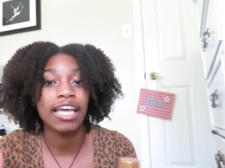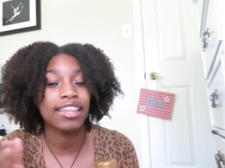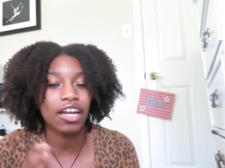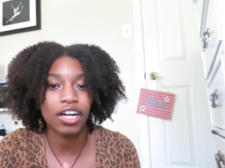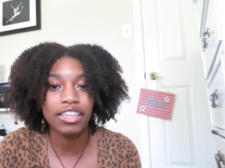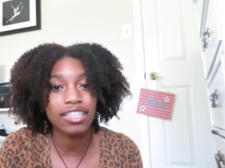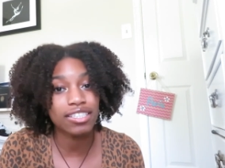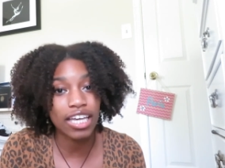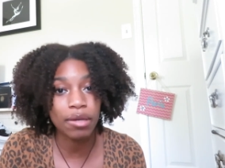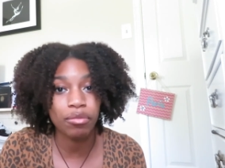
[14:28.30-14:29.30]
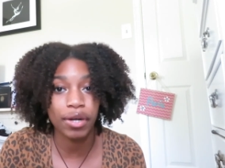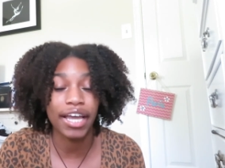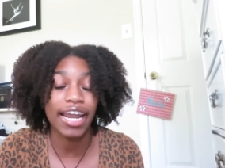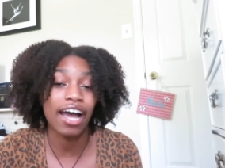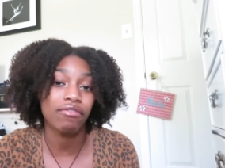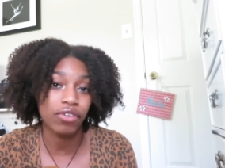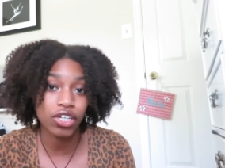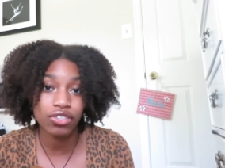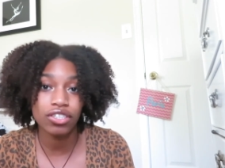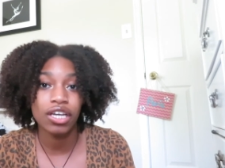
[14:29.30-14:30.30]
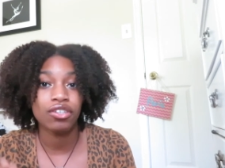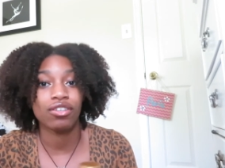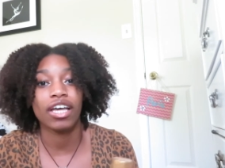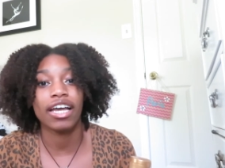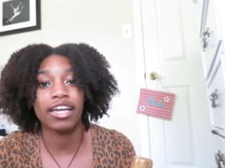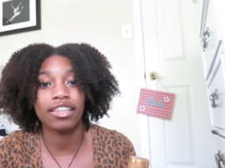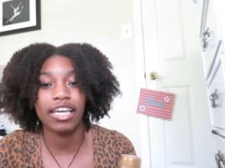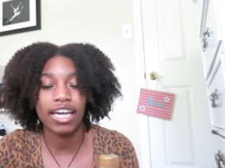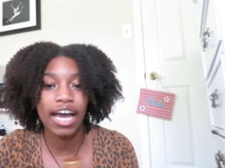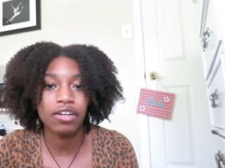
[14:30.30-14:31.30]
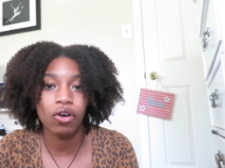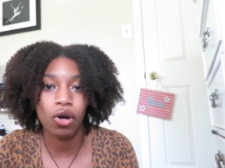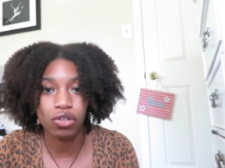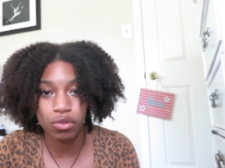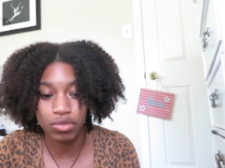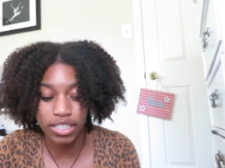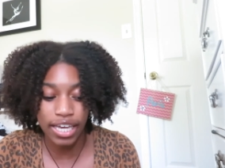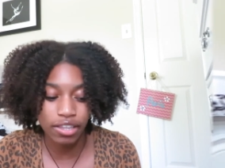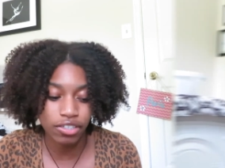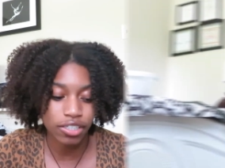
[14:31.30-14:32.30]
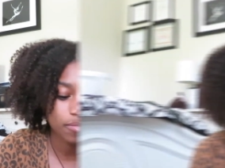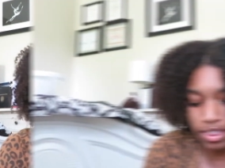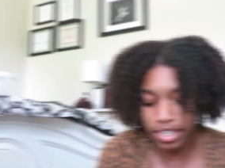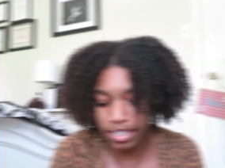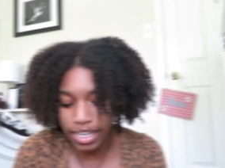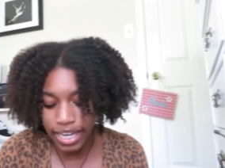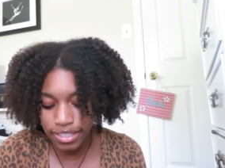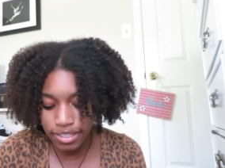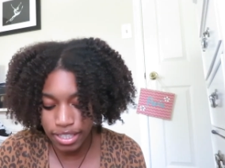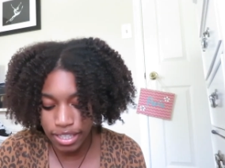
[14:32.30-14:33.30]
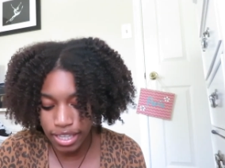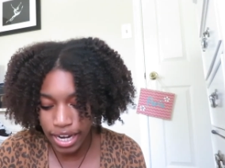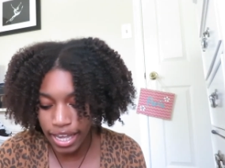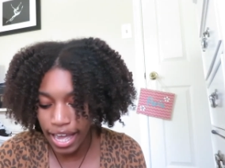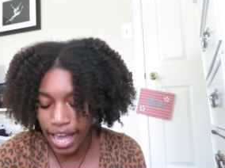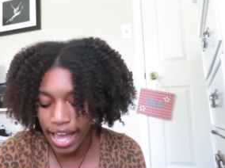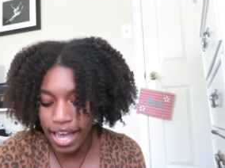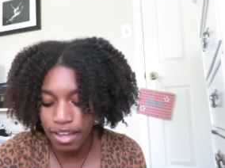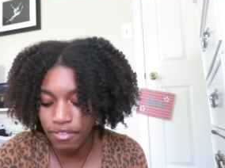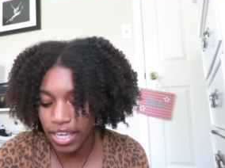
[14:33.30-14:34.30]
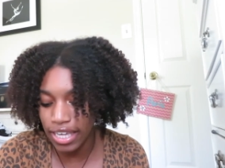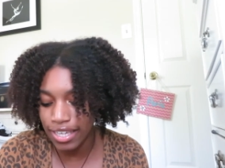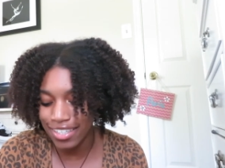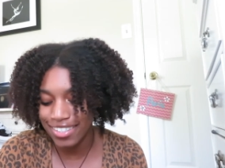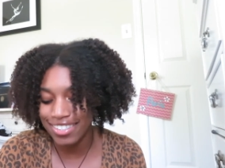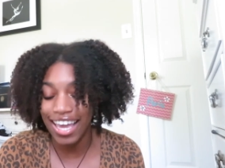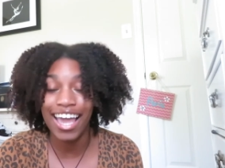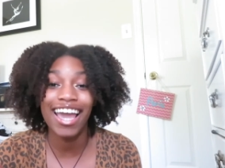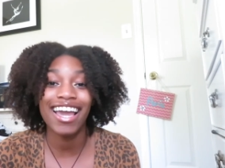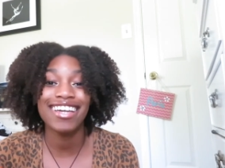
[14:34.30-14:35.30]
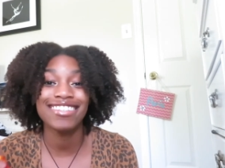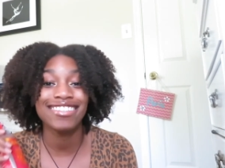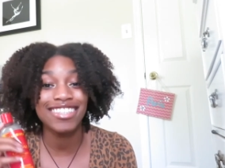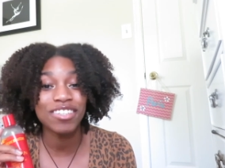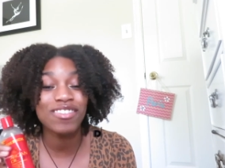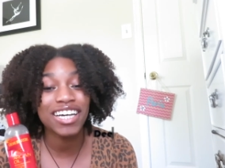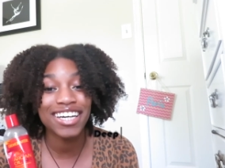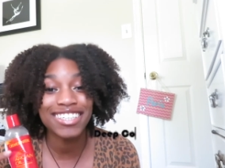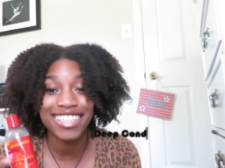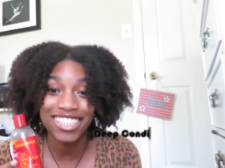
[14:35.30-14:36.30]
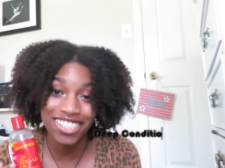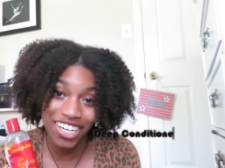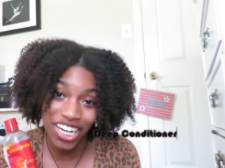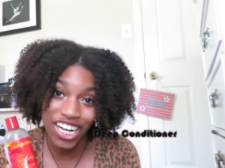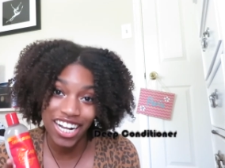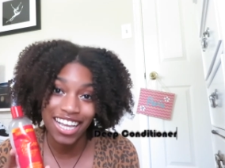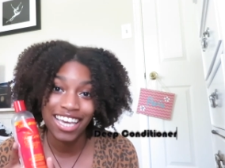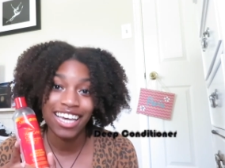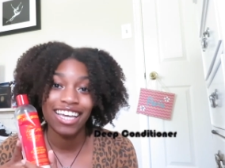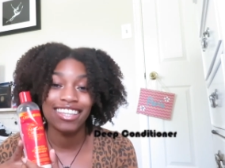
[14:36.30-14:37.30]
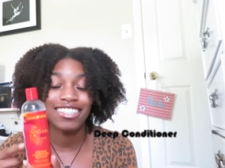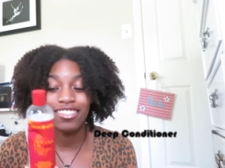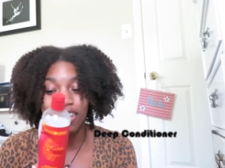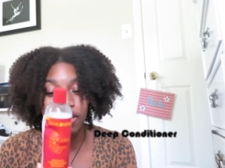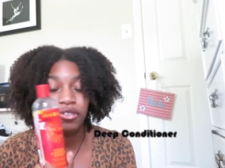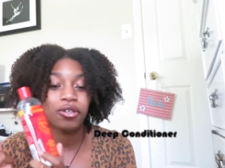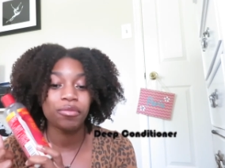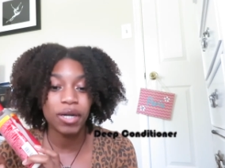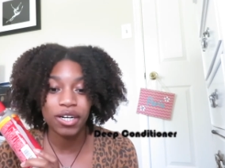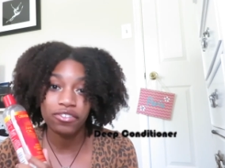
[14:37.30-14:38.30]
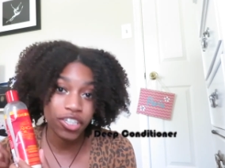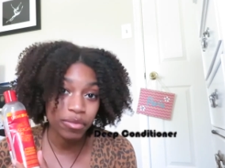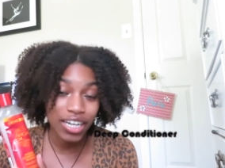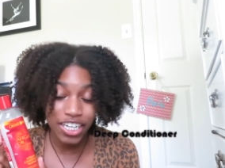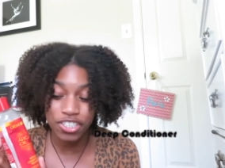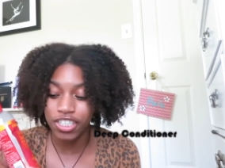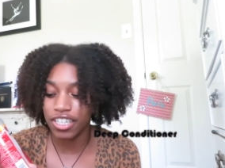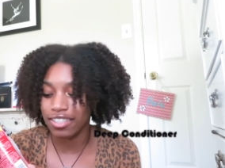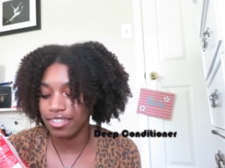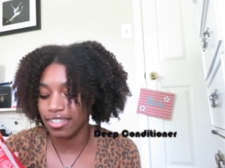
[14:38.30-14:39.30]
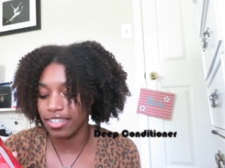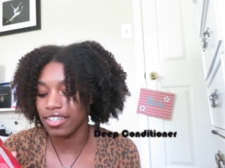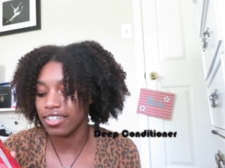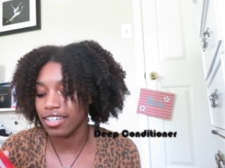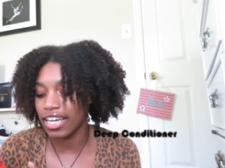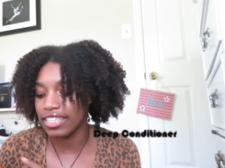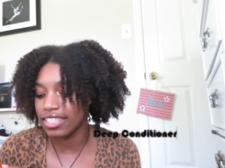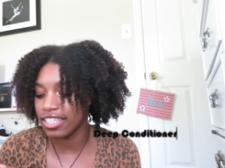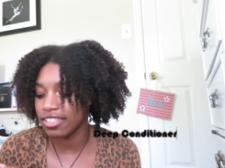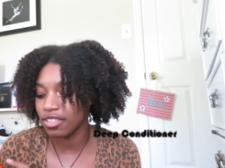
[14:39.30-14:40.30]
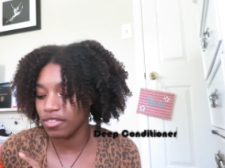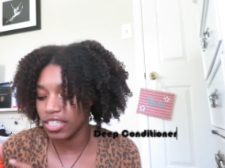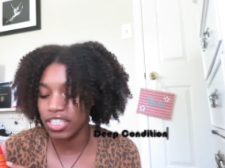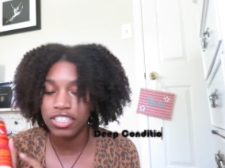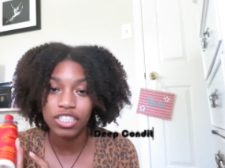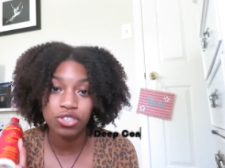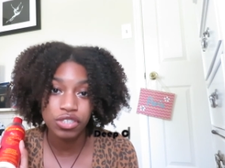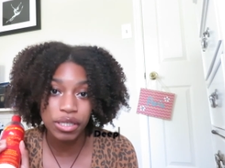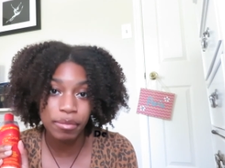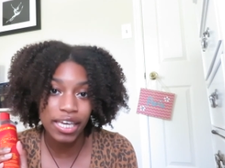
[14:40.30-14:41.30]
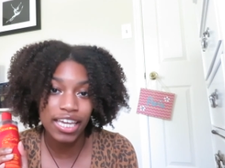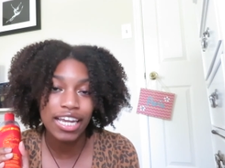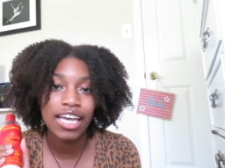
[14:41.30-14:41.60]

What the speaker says: that are in the same brand at first, so that they kind of all go together. The last thing that I have is a deep conditioner. This is also part of Cream of Nature. It's the intensive conditioning treatment.